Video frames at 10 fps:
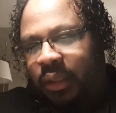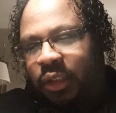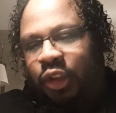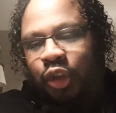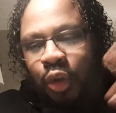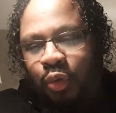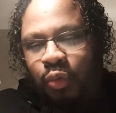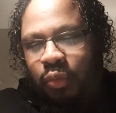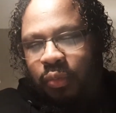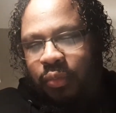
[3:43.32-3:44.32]

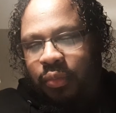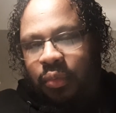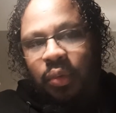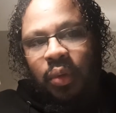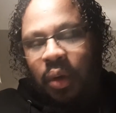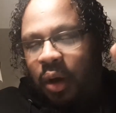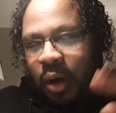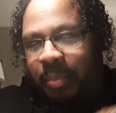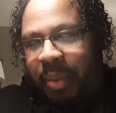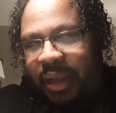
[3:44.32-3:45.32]
"Two
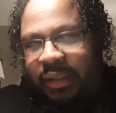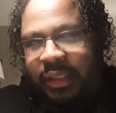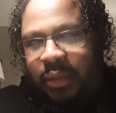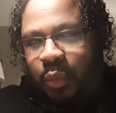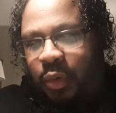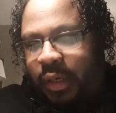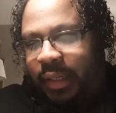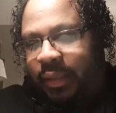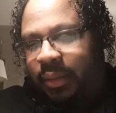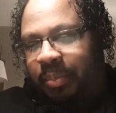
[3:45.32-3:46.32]
are better than
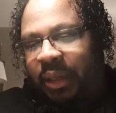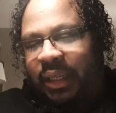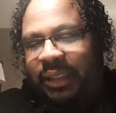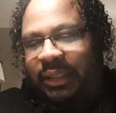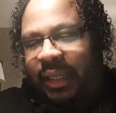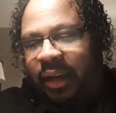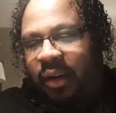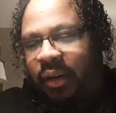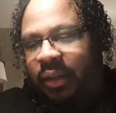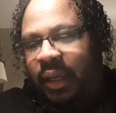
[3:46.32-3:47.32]
one, because
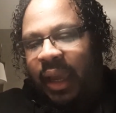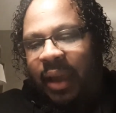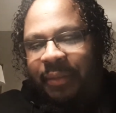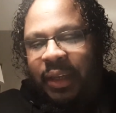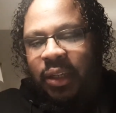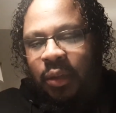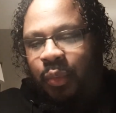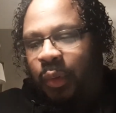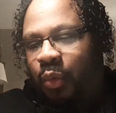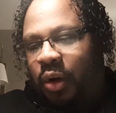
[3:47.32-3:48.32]
they have a good
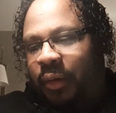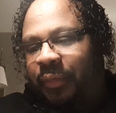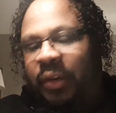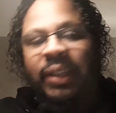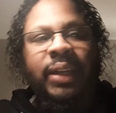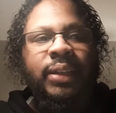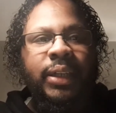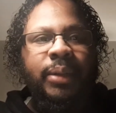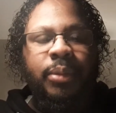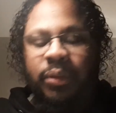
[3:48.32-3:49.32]
reward for their
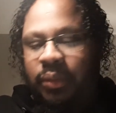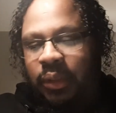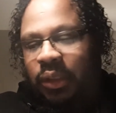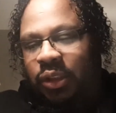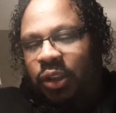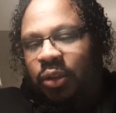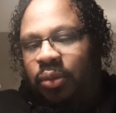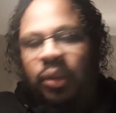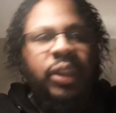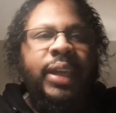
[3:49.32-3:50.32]
labor."
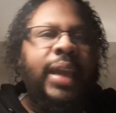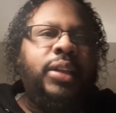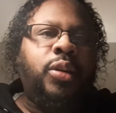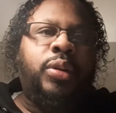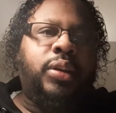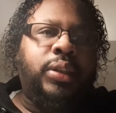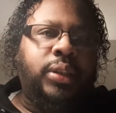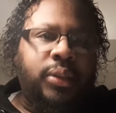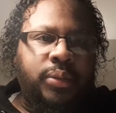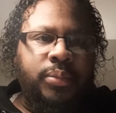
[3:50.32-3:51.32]
So you can't do it on your
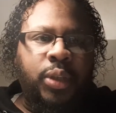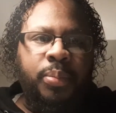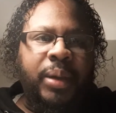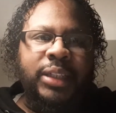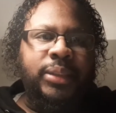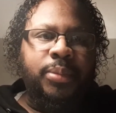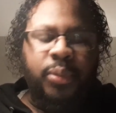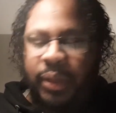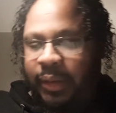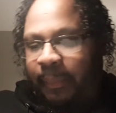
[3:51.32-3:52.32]
own. No possible
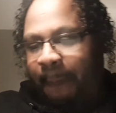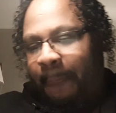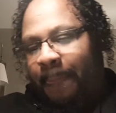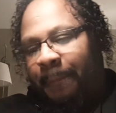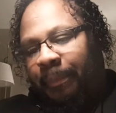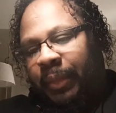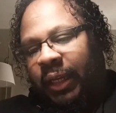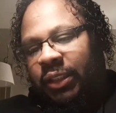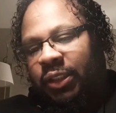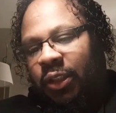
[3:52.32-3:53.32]
way.
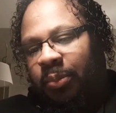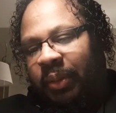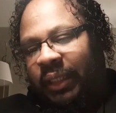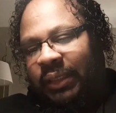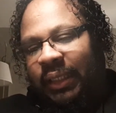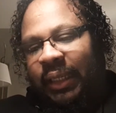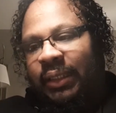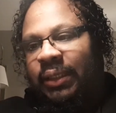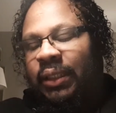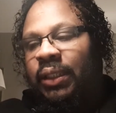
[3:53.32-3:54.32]
There's no place
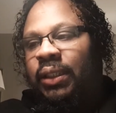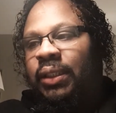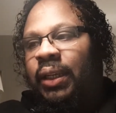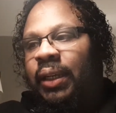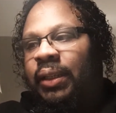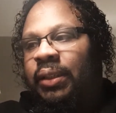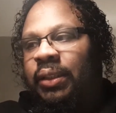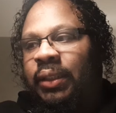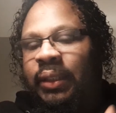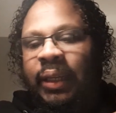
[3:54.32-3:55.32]
that
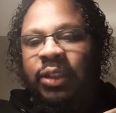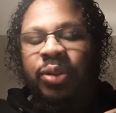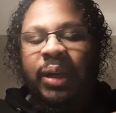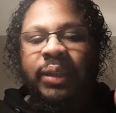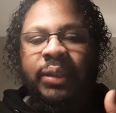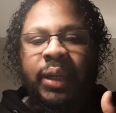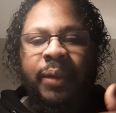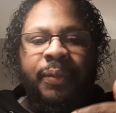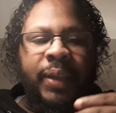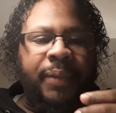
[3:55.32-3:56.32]
they try to,
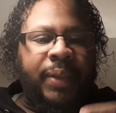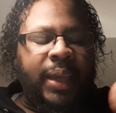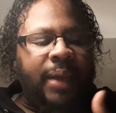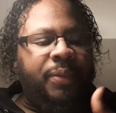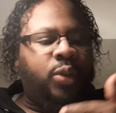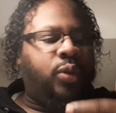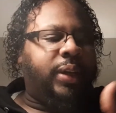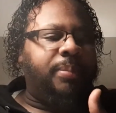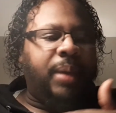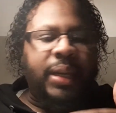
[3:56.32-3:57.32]
if they have a
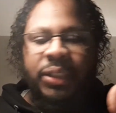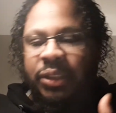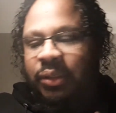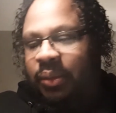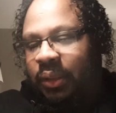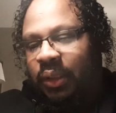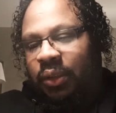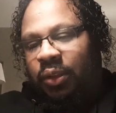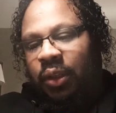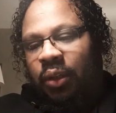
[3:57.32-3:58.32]
crooked manager,
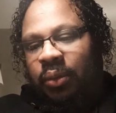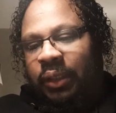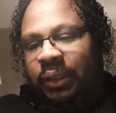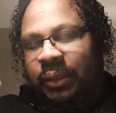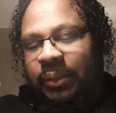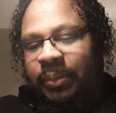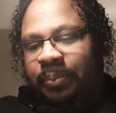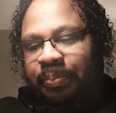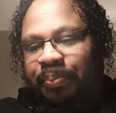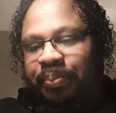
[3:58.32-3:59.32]
you know,